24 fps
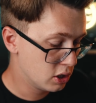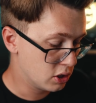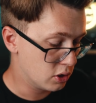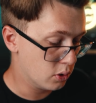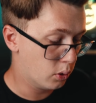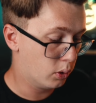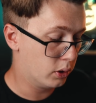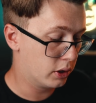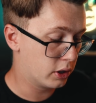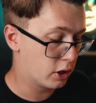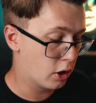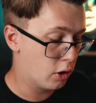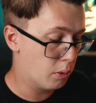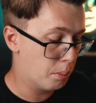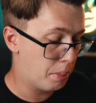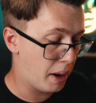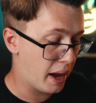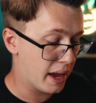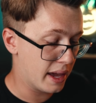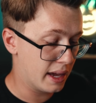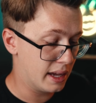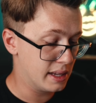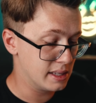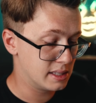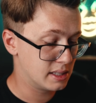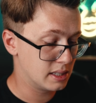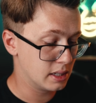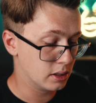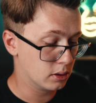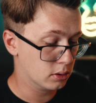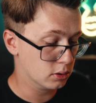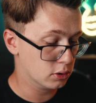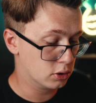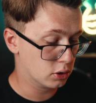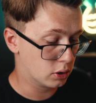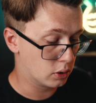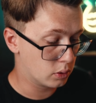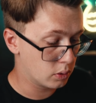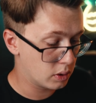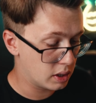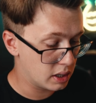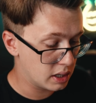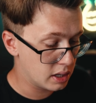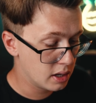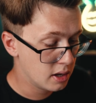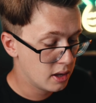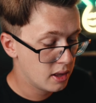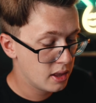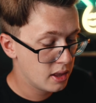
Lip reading: You only go by a single degree.